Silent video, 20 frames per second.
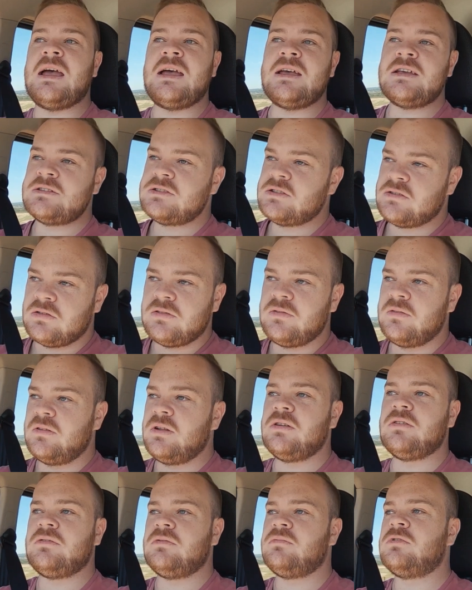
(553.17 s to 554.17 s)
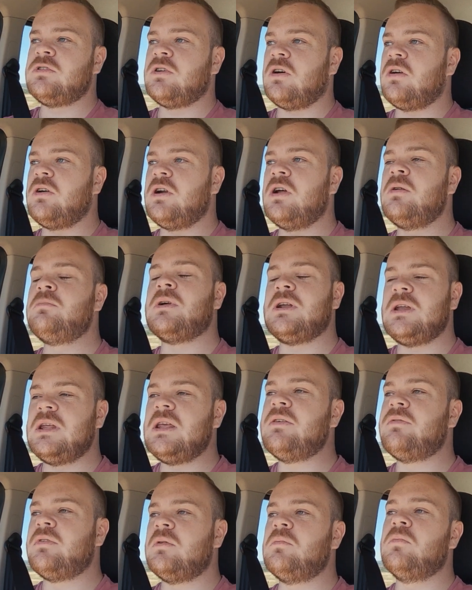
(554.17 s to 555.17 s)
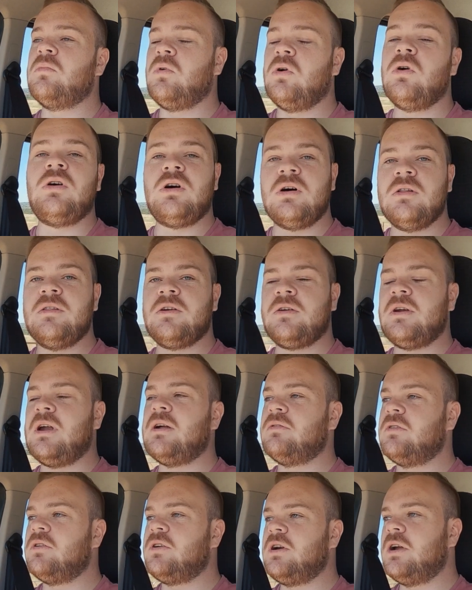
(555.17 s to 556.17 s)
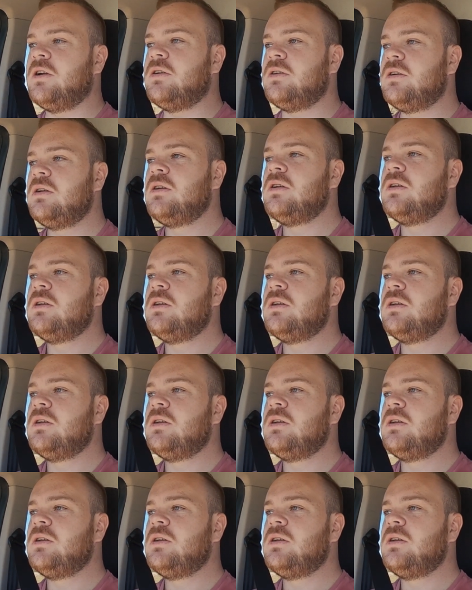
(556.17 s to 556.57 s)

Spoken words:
as on the tar road, but even more on the gravel road,